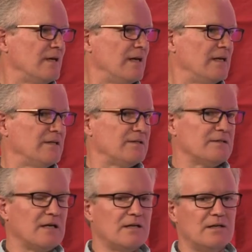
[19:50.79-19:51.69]
And
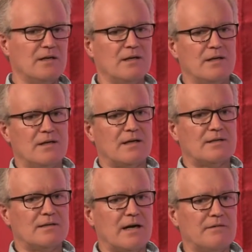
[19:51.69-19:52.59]

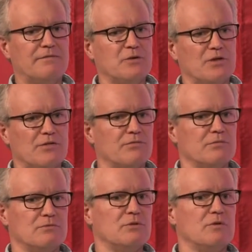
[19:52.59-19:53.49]
I feel that through
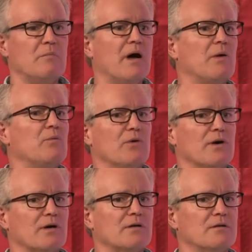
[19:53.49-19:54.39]
doing my
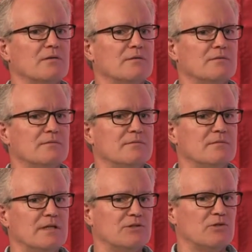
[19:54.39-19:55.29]
work,
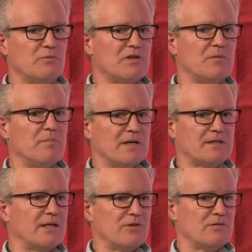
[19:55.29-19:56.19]
that should we come back
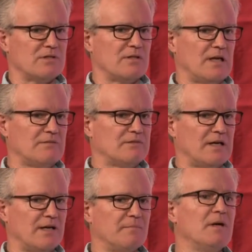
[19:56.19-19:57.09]
together in this
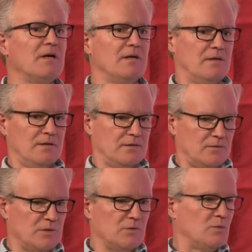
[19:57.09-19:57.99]
lifetime,
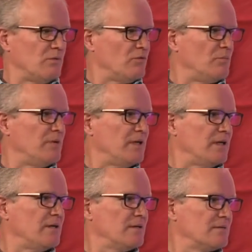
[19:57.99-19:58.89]
we will
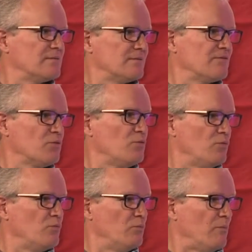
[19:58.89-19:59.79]
be,
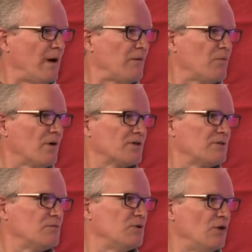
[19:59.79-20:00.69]
through my work, she
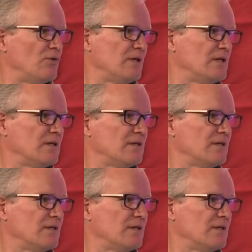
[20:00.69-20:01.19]
will know healing.